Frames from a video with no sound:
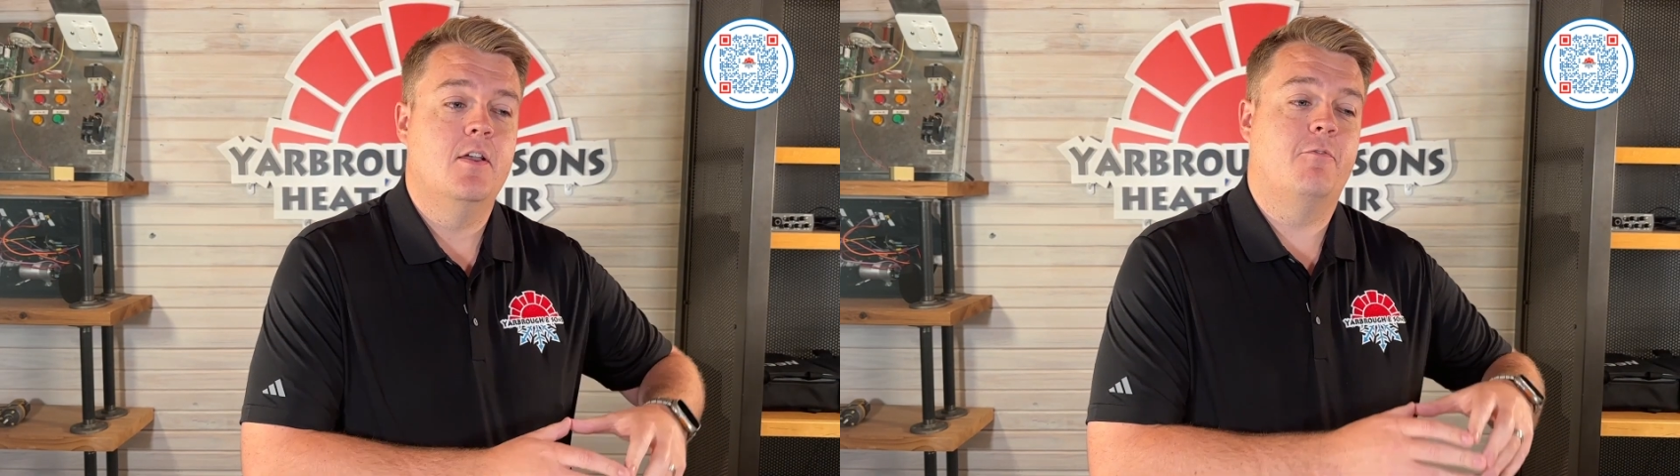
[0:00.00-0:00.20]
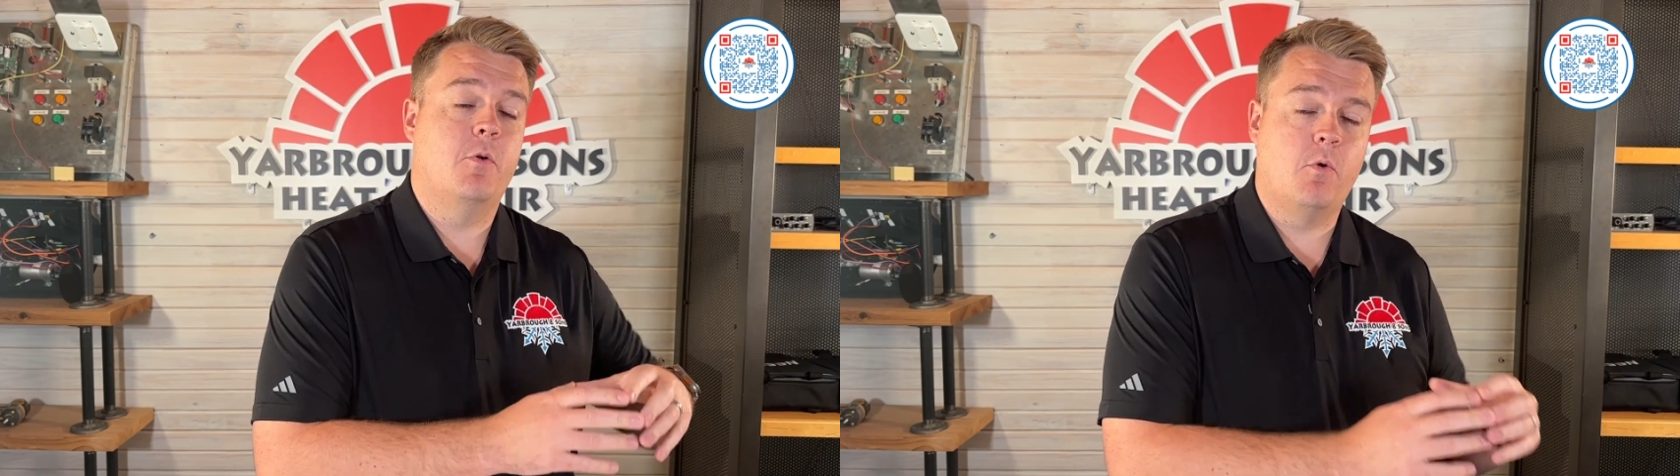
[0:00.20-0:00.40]

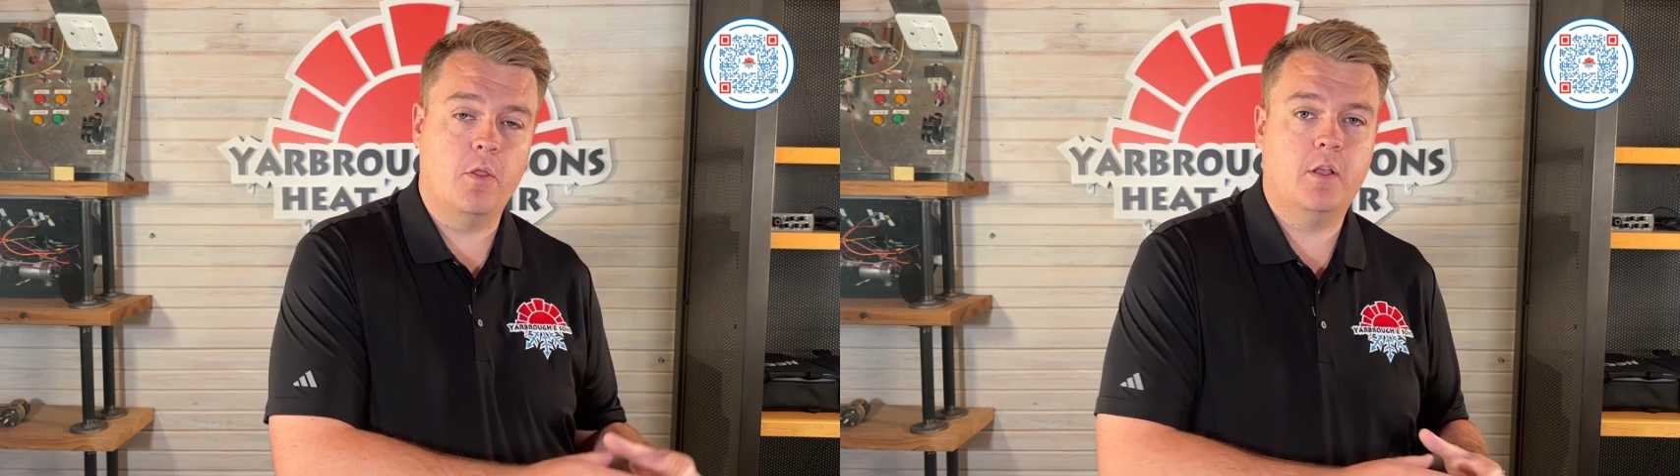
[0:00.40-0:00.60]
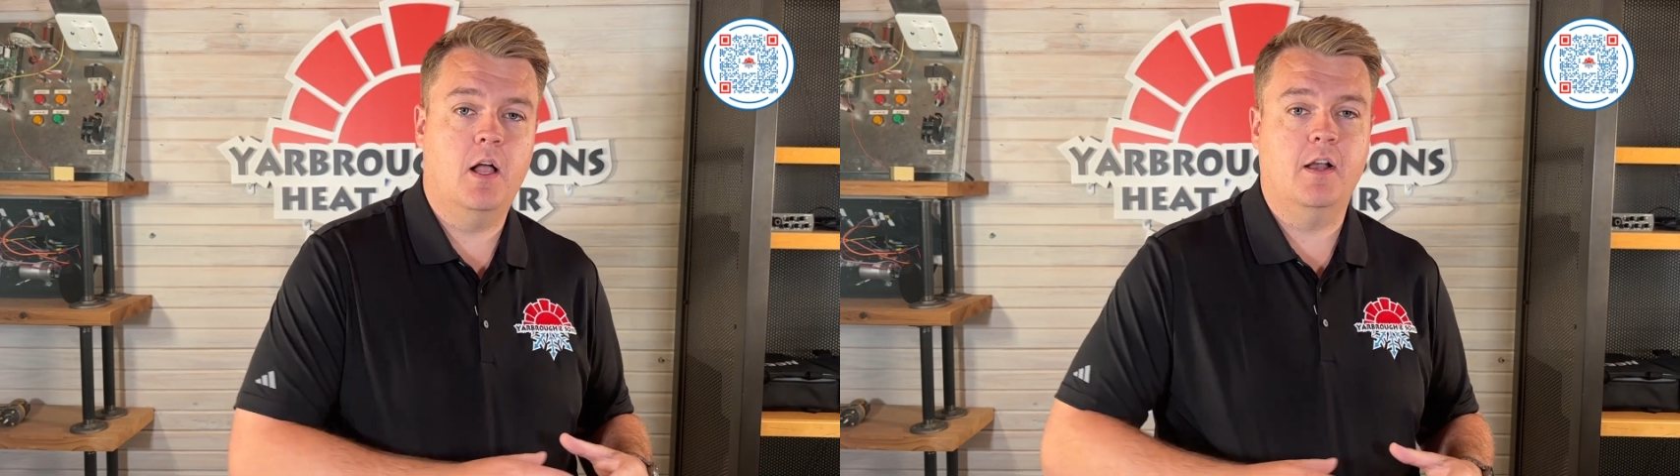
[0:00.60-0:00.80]
If we
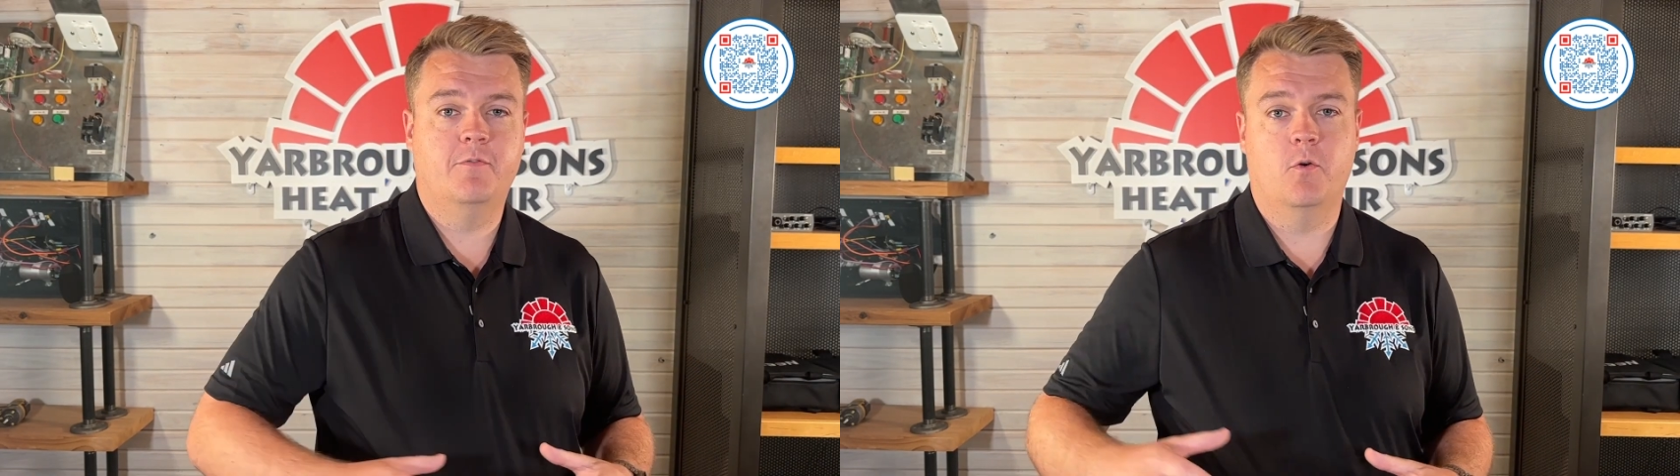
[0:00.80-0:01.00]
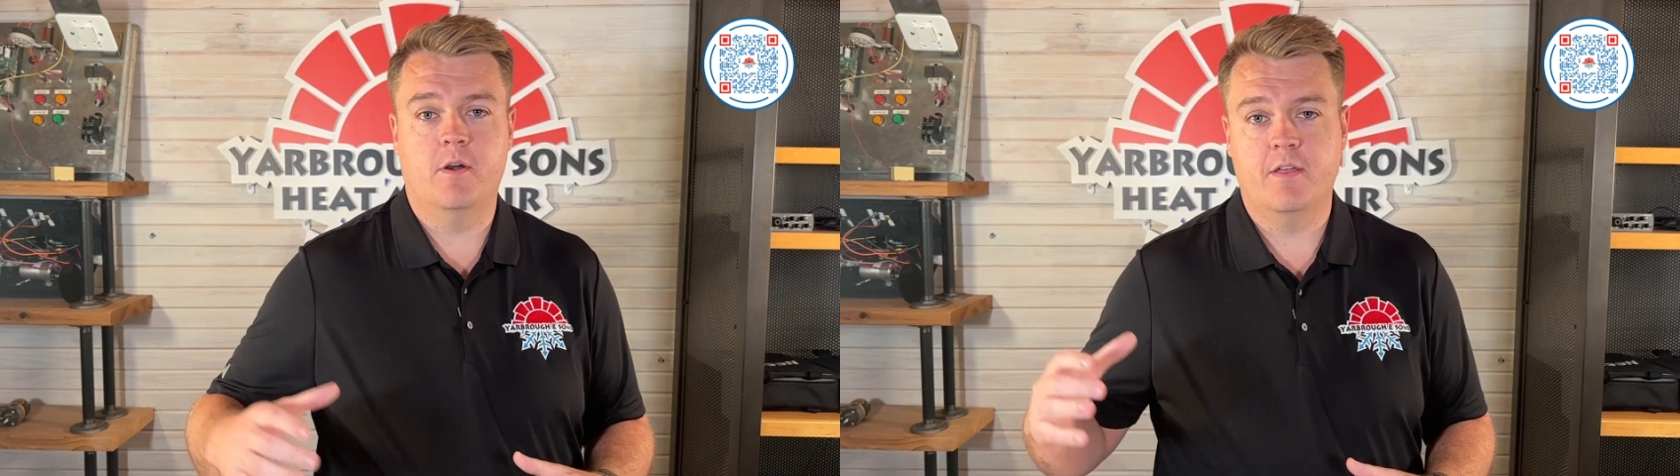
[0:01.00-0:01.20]
roll the clock
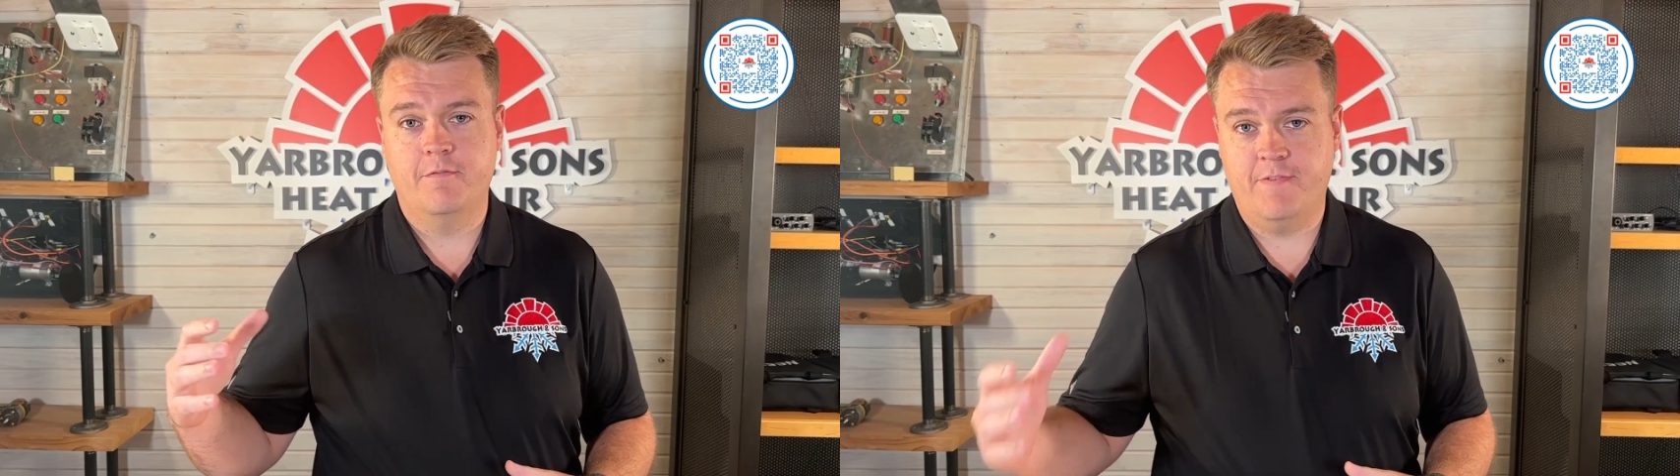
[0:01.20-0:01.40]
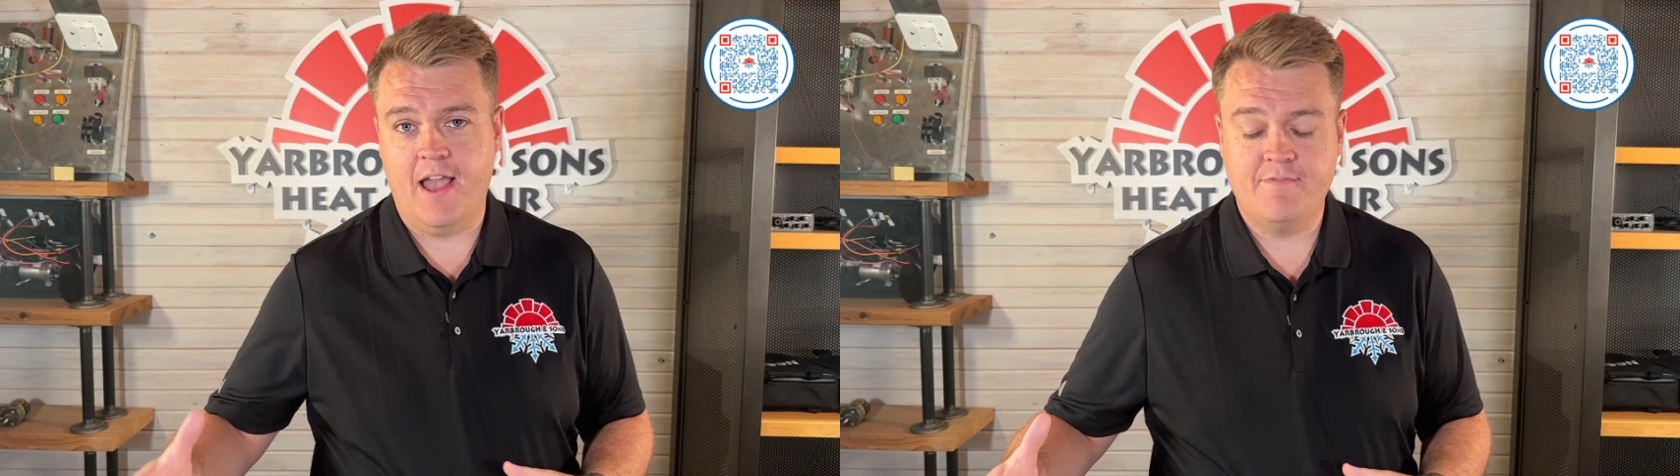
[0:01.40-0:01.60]
forward
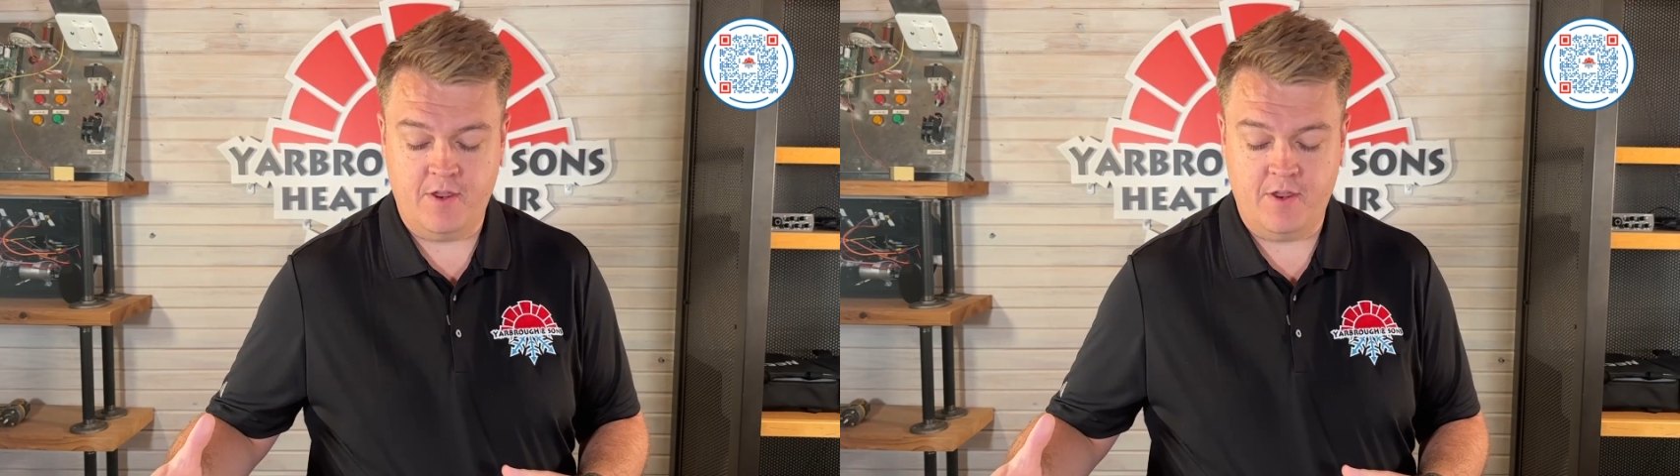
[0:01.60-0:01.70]
5